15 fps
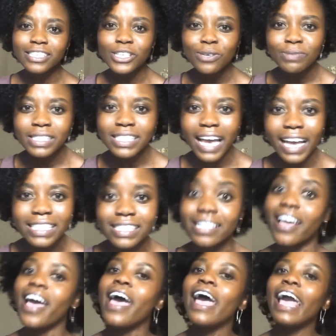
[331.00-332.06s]
human test.
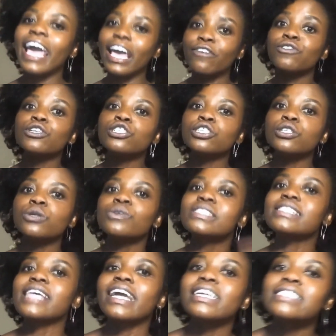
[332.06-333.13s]
If you do,
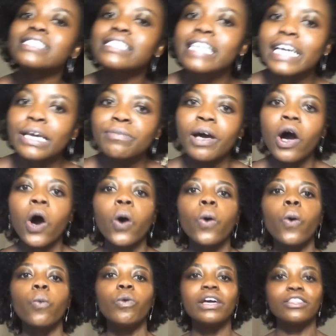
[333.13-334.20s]
send us an
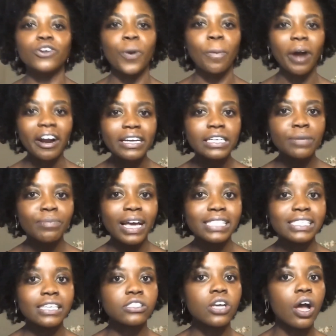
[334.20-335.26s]
email with your marketing
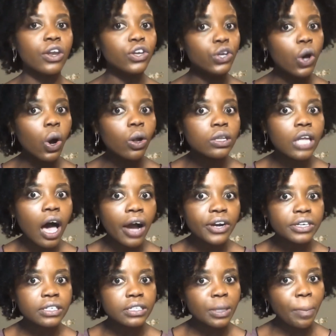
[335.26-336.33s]
message, no longer
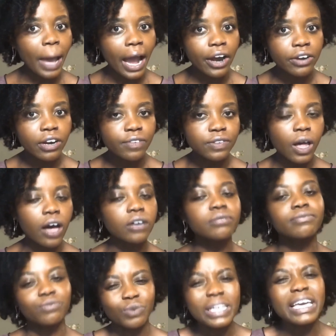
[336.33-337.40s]
than the paragraph long.
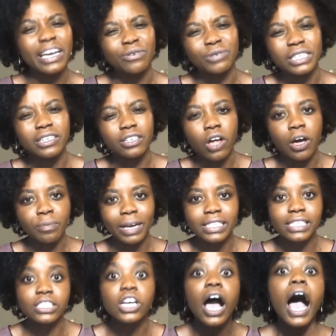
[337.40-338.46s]
We can't read a long
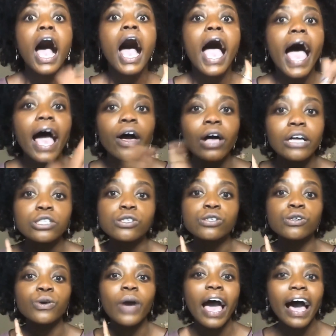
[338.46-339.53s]
message.
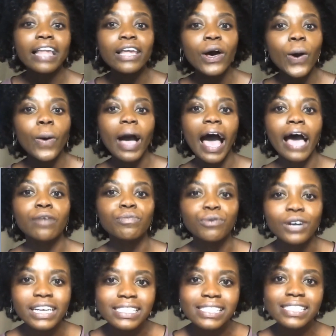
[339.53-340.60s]
To
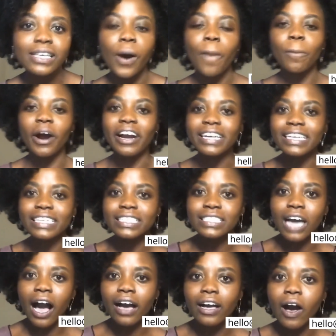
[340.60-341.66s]

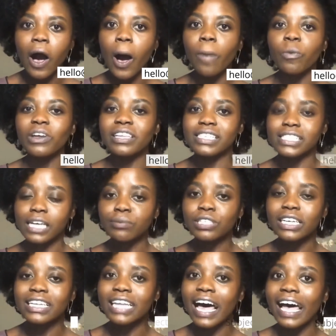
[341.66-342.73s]
hello@brisquemarketing.com with a
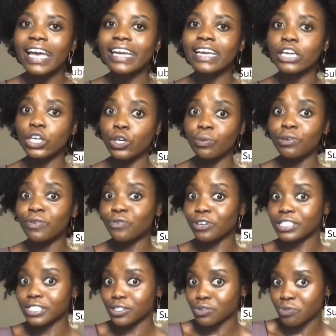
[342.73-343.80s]
subject line, human
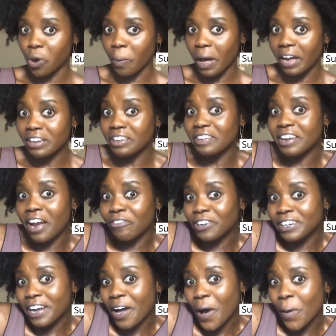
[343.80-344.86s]
versus robot. You never
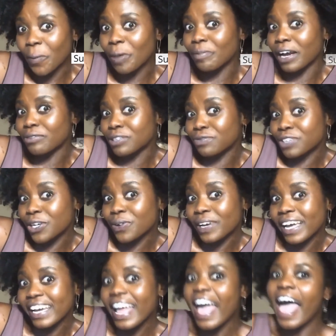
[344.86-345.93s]
know, we might review it